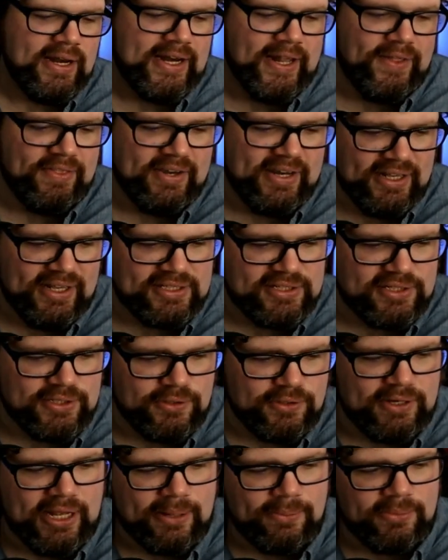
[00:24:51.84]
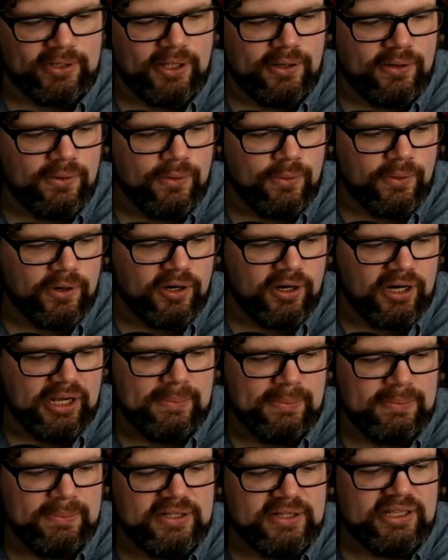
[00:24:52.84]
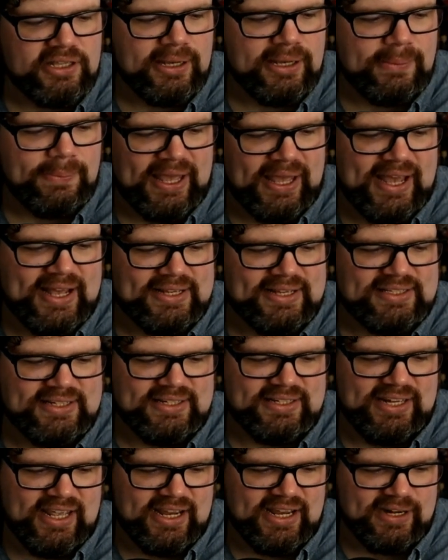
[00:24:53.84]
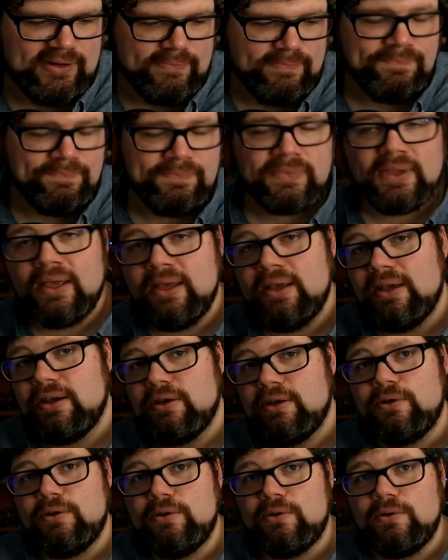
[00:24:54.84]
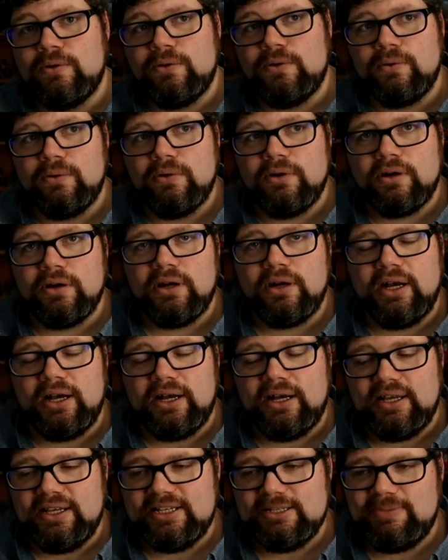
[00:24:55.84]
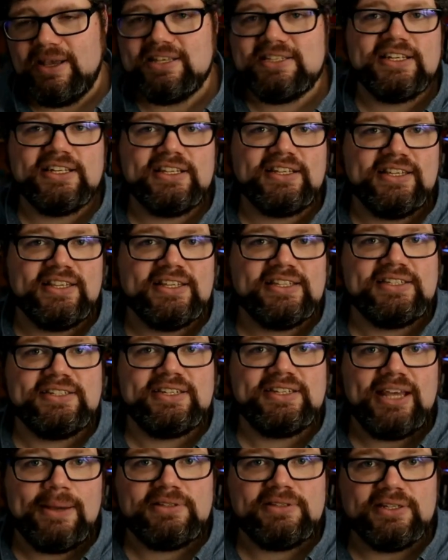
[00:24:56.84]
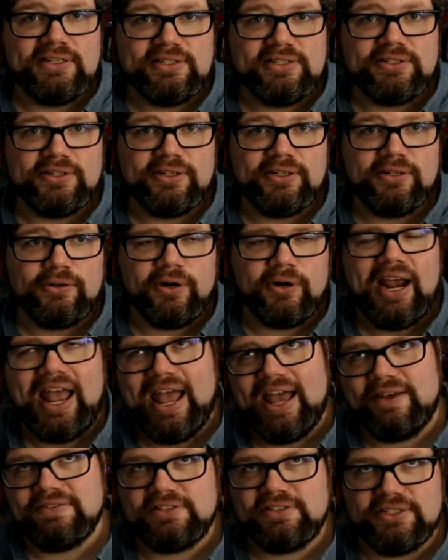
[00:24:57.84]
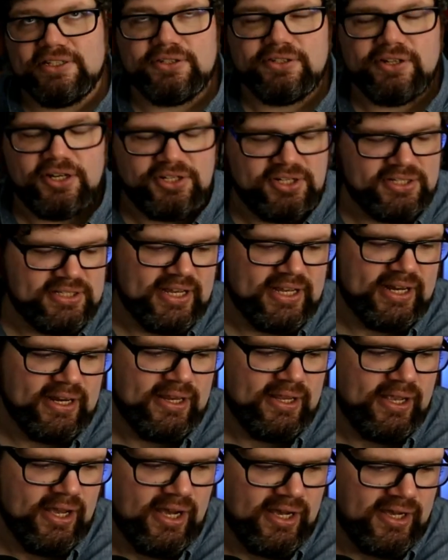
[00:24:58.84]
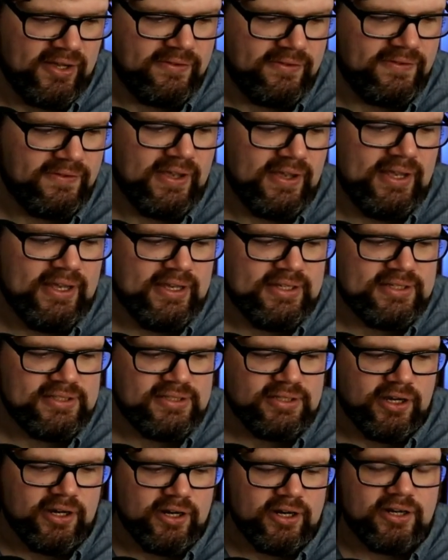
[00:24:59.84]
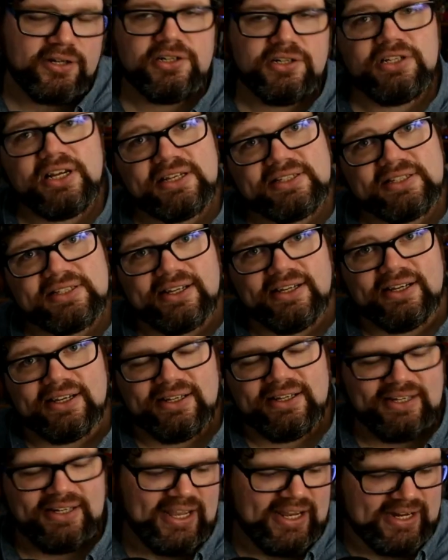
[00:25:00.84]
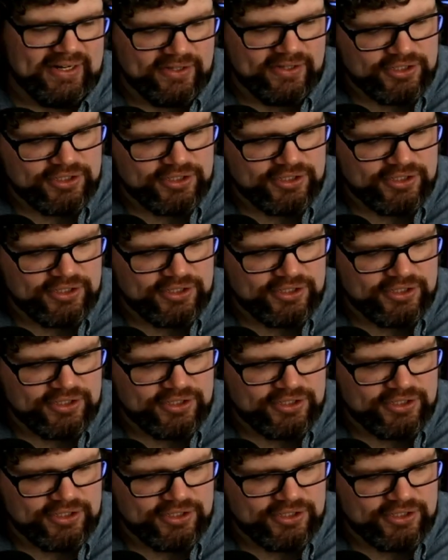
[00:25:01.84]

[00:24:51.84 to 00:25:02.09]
Now the next two down below were Amelia Pass Dane, who uh, is basically the stepsister, or half-sister I should say, of Tsar Jessica Dane.